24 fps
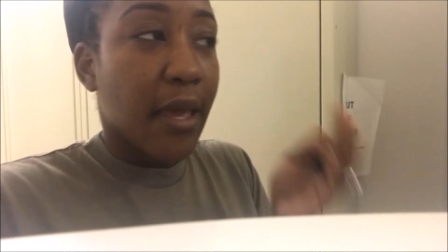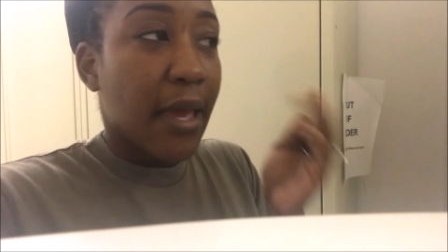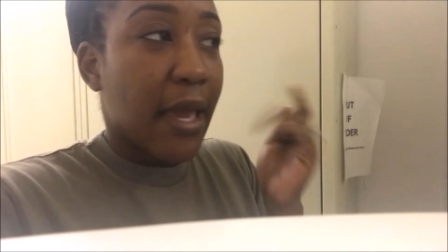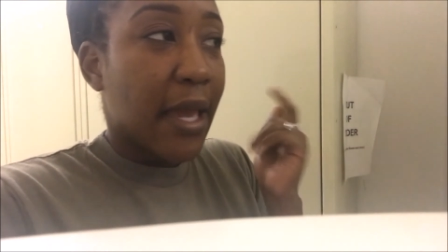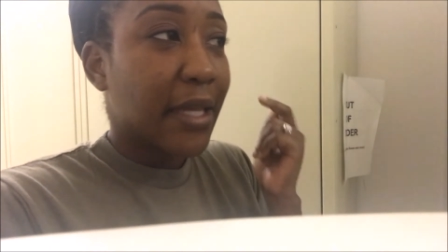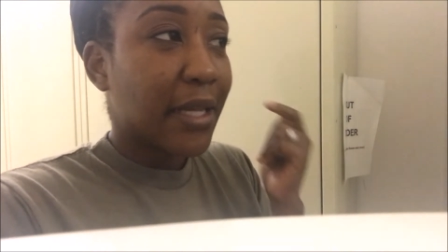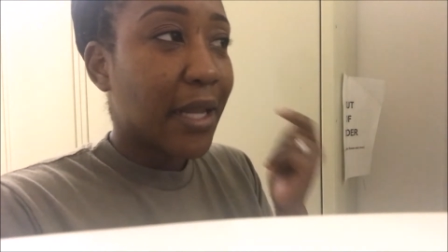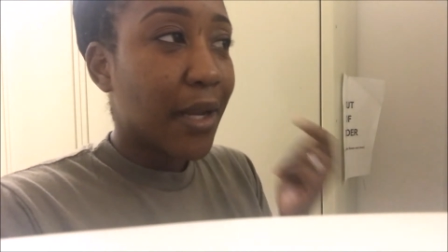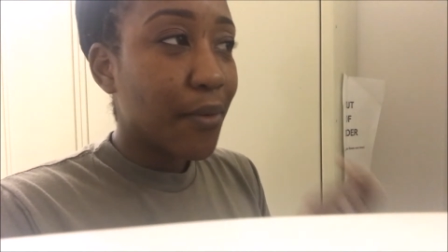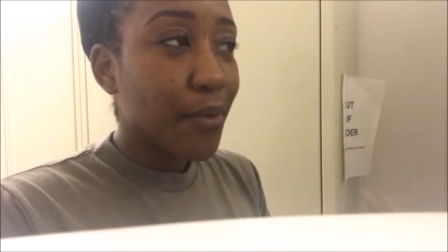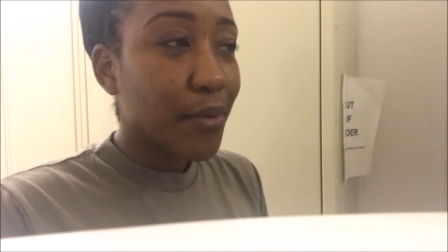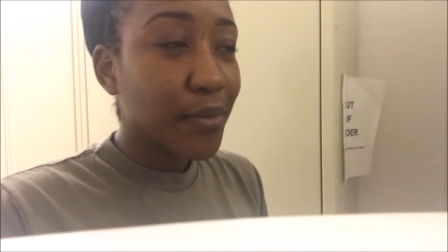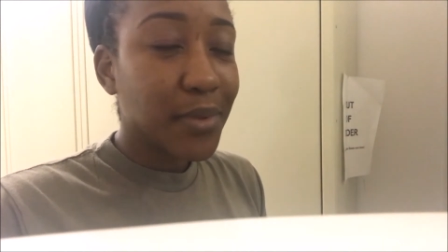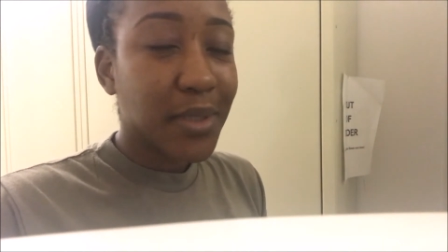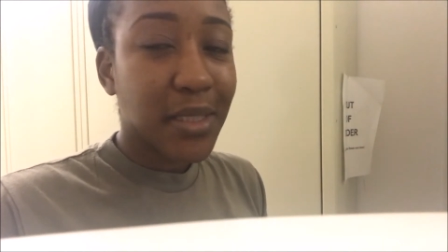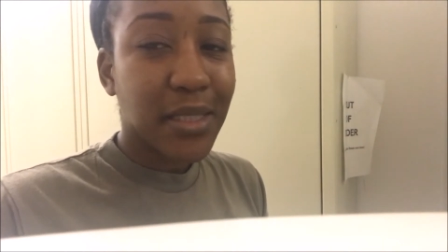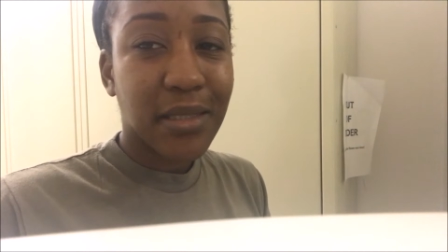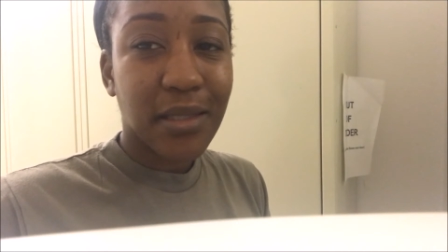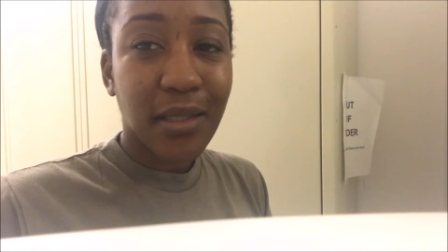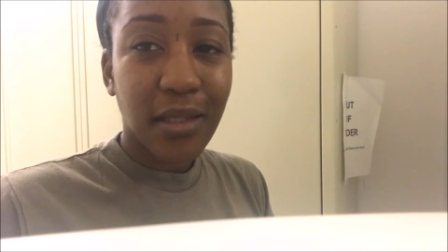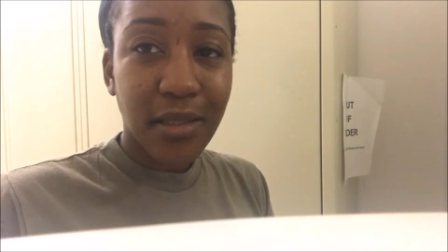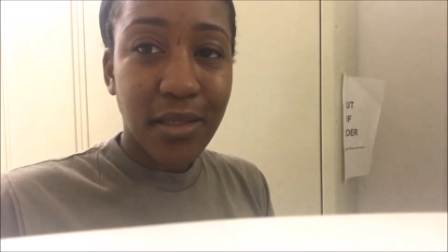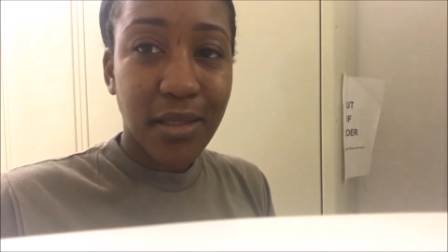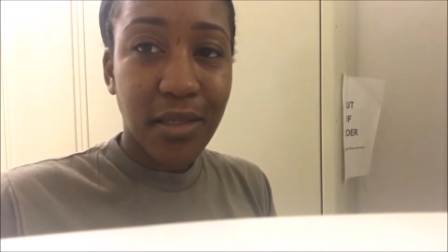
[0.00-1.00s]
and their rooms
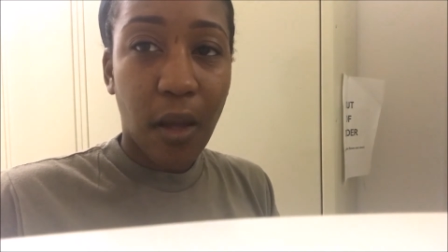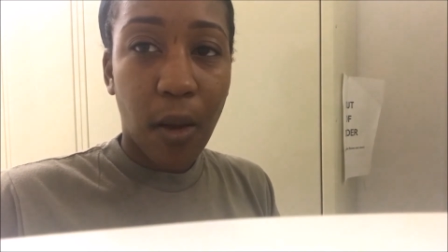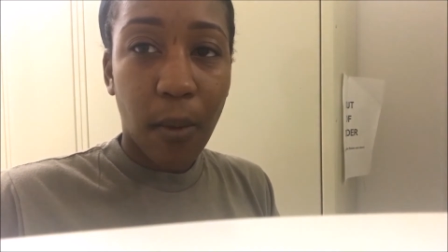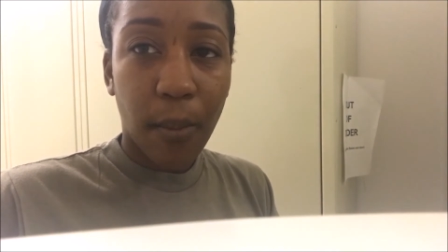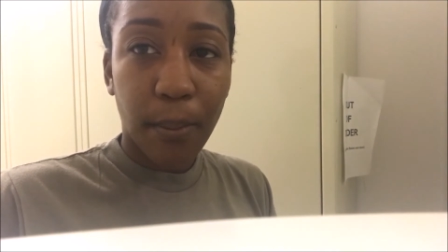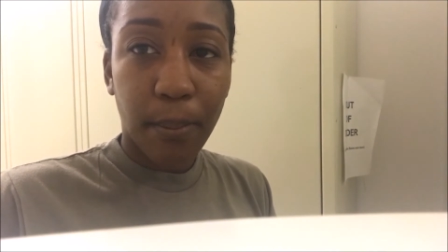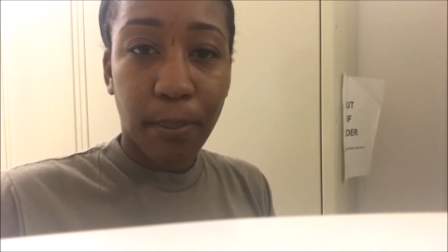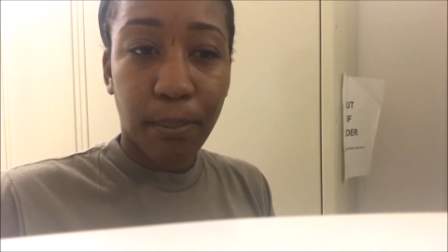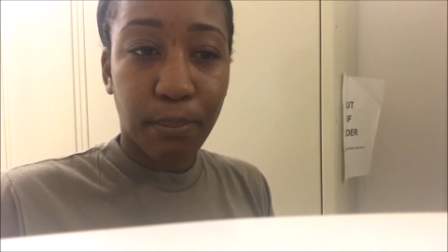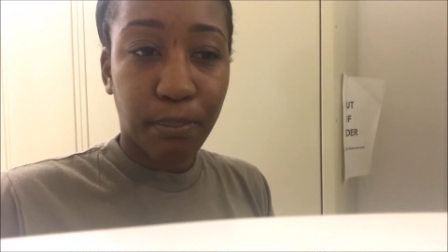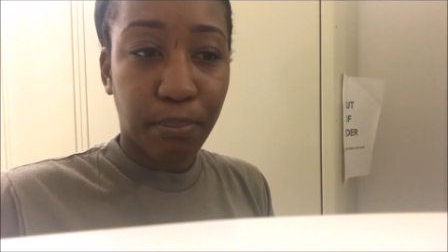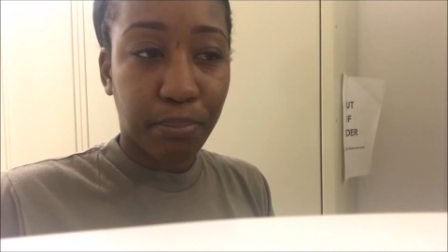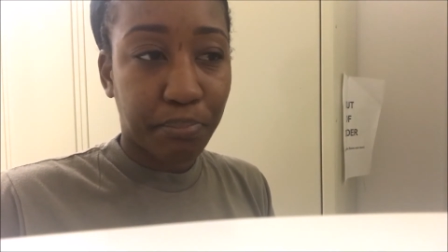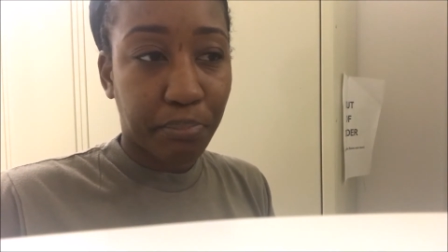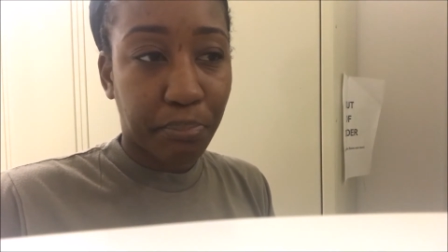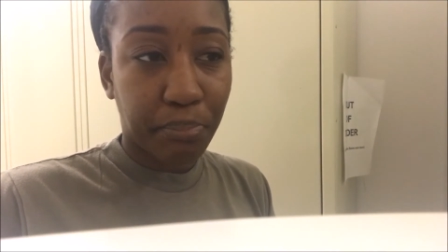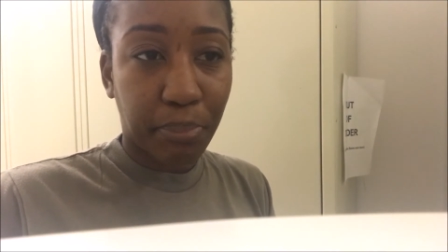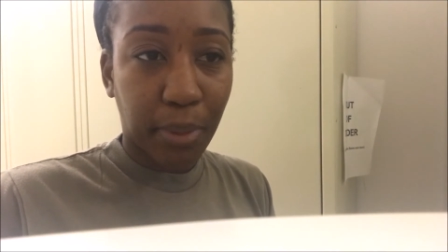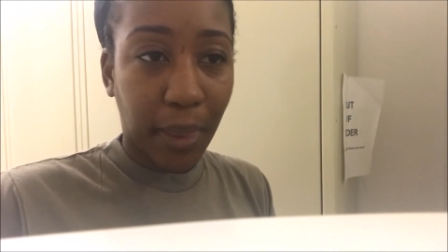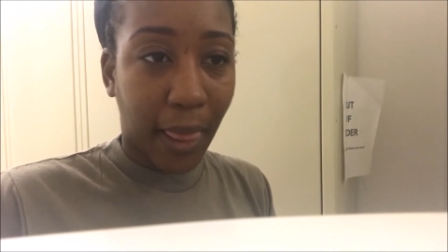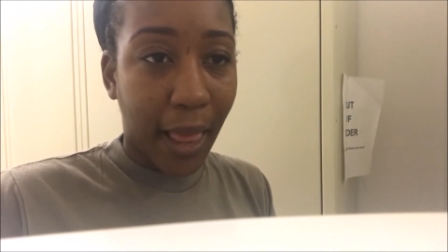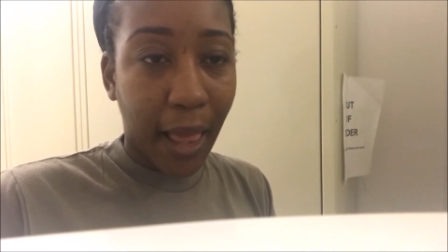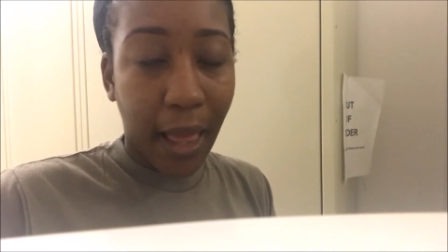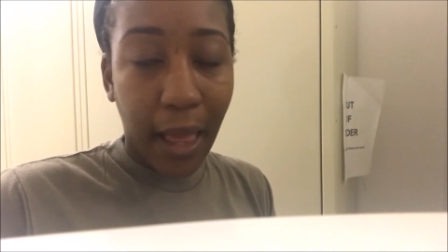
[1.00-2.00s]
just look so
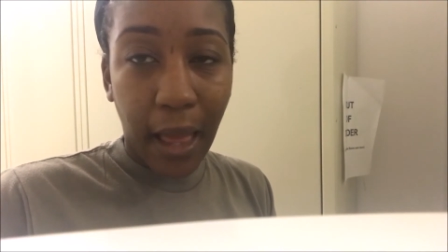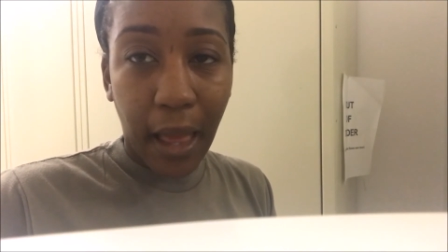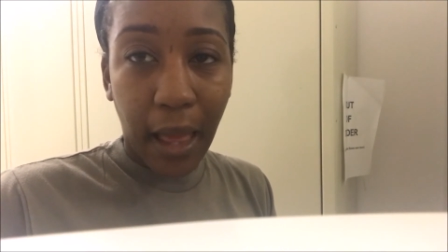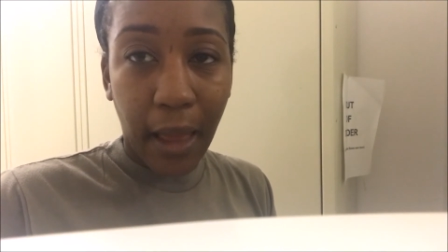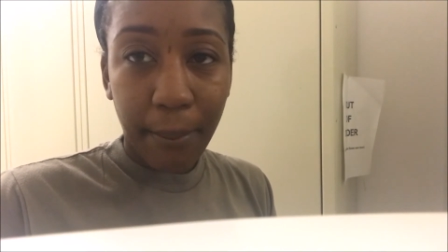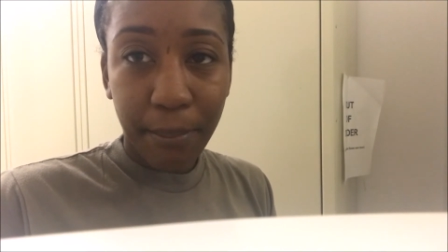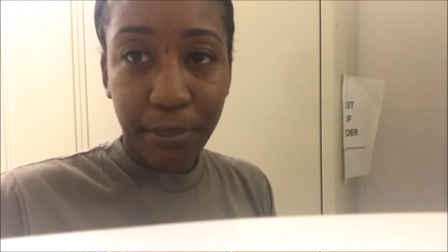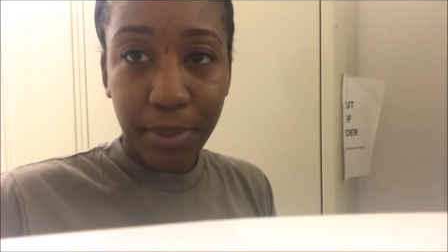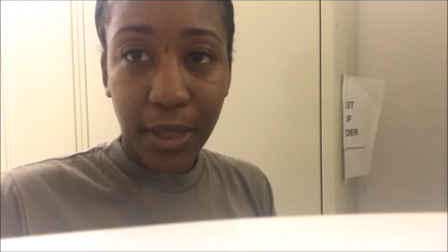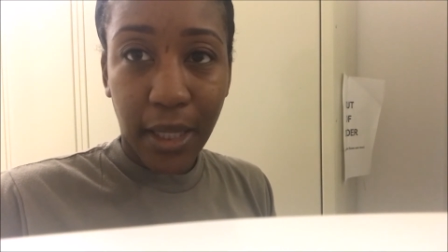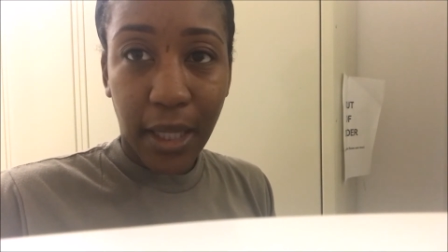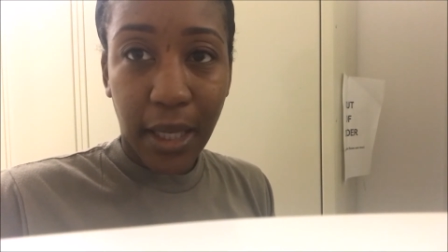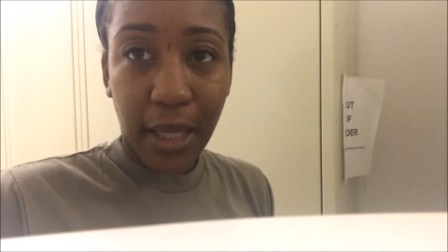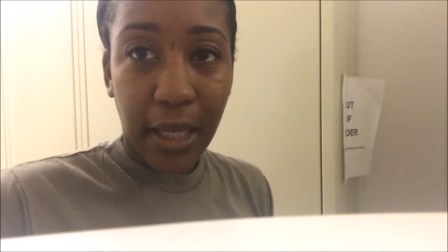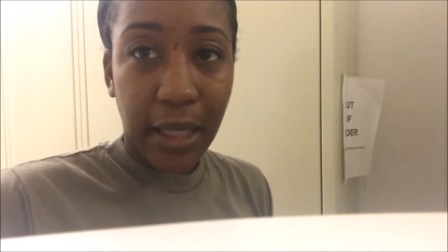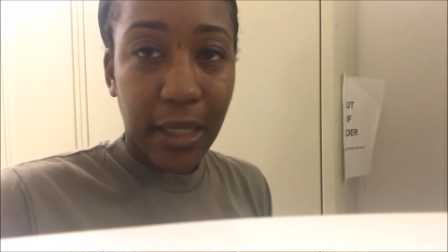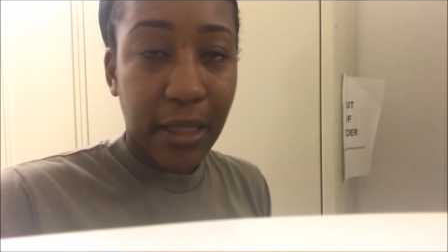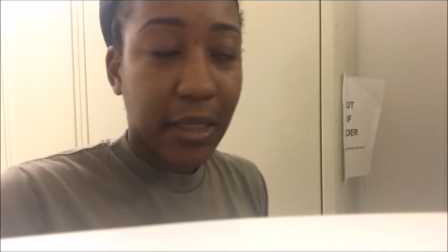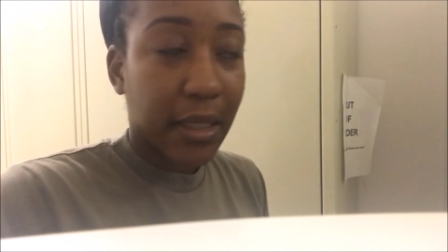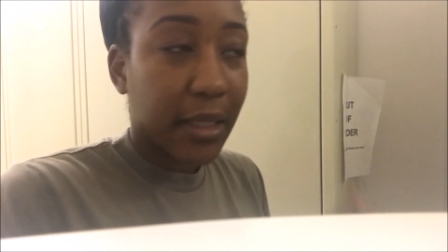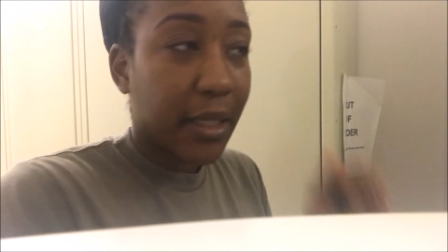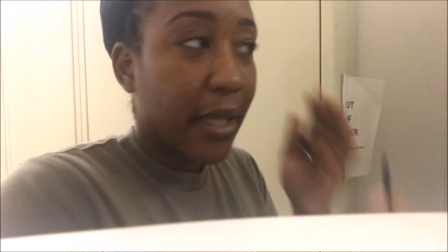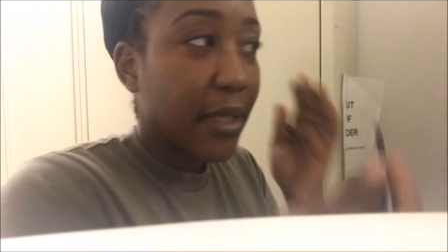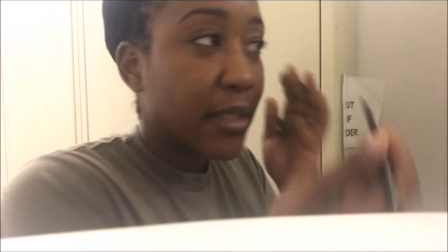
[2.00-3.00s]
blah and
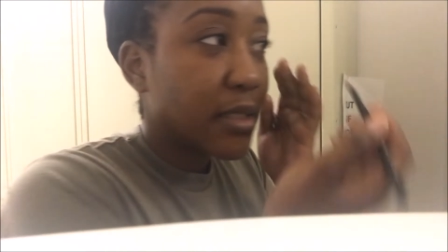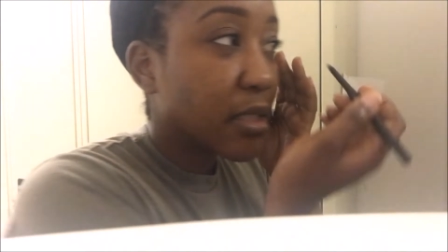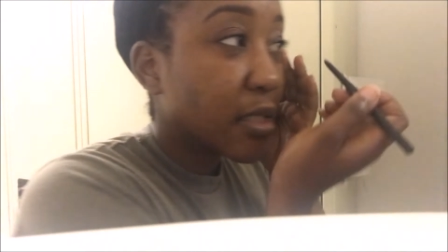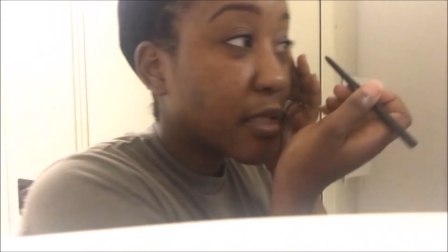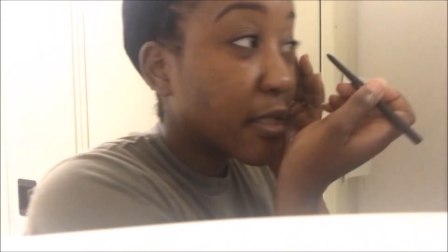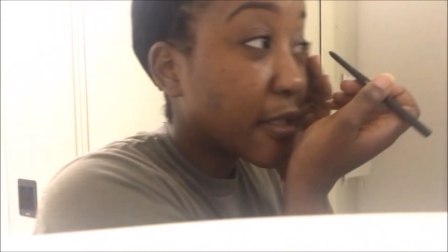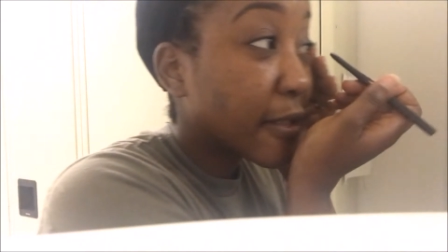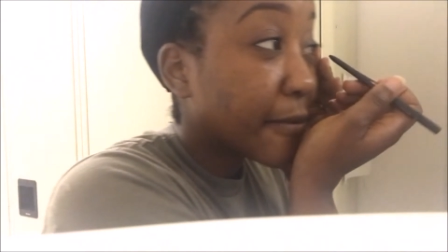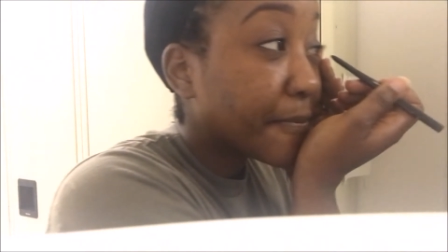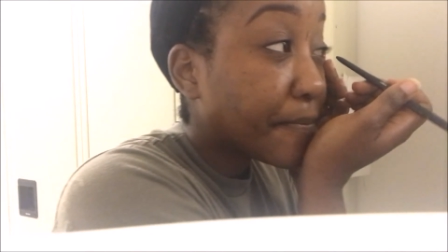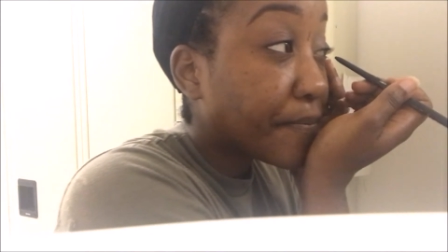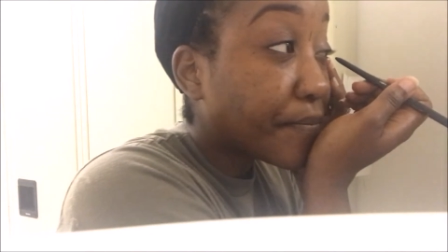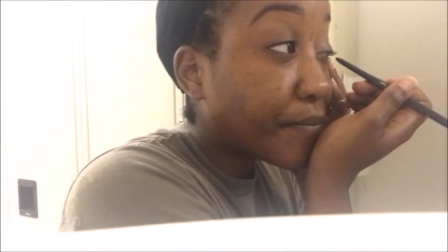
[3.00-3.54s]
plain, and they just